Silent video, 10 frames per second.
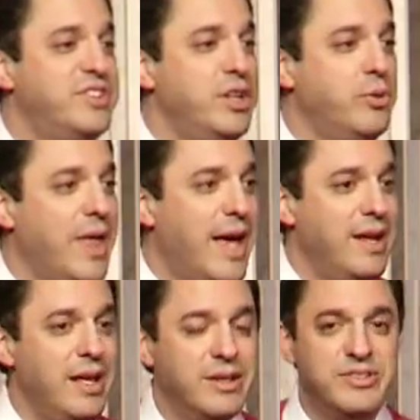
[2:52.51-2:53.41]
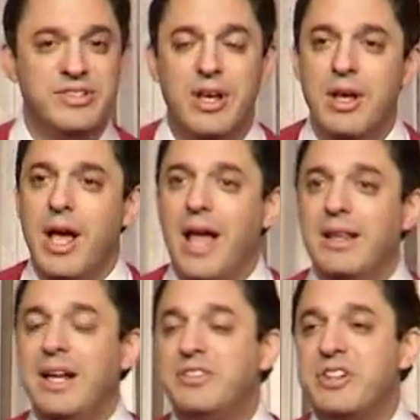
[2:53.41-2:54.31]
see who that is.
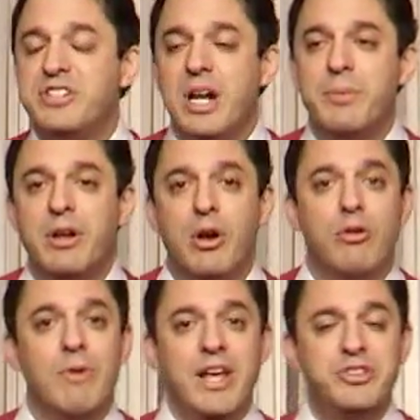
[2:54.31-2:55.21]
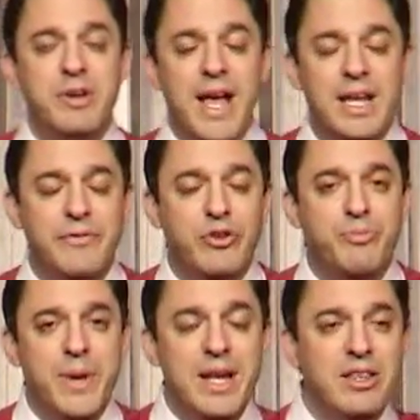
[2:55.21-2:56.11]
Ladies and gentlemen, raise your hand if
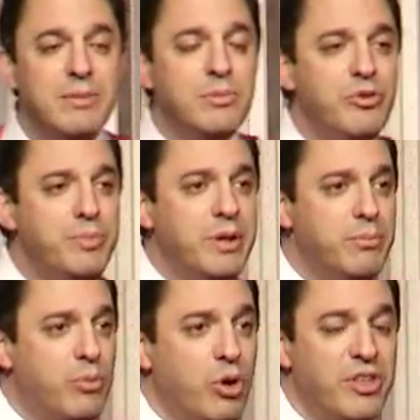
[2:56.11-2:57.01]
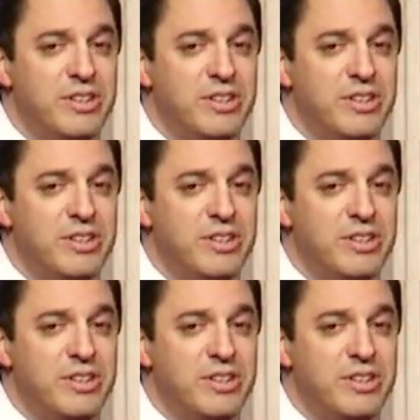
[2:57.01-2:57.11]
you've been in the movement more than